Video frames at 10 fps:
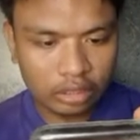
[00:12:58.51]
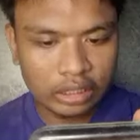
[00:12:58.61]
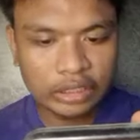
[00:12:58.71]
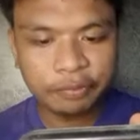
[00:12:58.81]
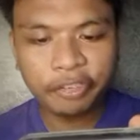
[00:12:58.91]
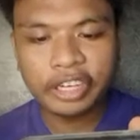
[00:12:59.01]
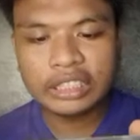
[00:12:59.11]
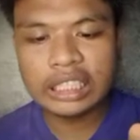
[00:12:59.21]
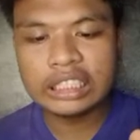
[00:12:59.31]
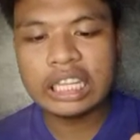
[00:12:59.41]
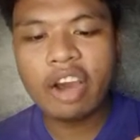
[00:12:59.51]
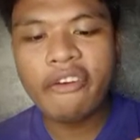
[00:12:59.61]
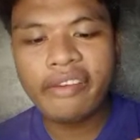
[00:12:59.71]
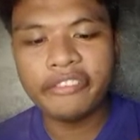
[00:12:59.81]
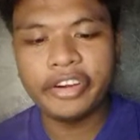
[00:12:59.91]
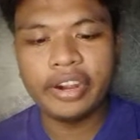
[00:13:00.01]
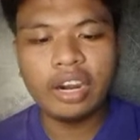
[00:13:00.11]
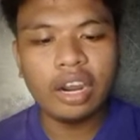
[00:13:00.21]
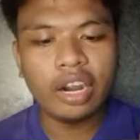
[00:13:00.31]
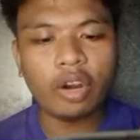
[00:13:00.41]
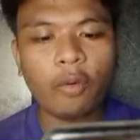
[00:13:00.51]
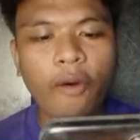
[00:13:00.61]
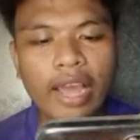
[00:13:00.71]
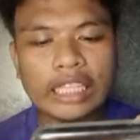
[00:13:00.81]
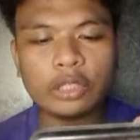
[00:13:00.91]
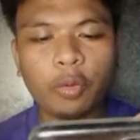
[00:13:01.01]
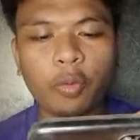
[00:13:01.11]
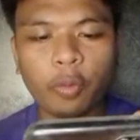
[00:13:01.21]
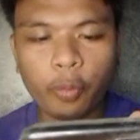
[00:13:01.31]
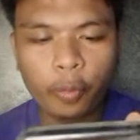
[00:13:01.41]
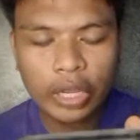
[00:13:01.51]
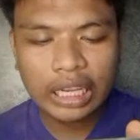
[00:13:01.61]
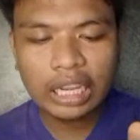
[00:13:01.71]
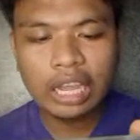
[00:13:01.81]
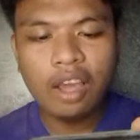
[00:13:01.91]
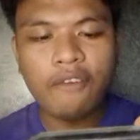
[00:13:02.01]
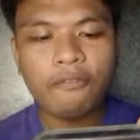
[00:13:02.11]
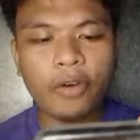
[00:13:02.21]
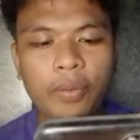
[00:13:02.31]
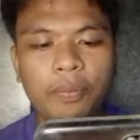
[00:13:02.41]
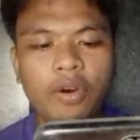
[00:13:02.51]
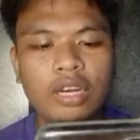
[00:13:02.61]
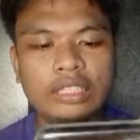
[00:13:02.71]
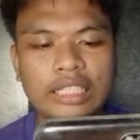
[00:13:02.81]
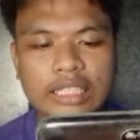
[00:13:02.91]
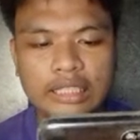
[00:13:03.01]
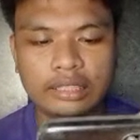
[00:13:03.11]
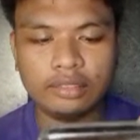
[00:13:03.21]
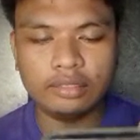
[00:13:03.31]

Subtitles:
These forces, however, are quite weak for polyethylene.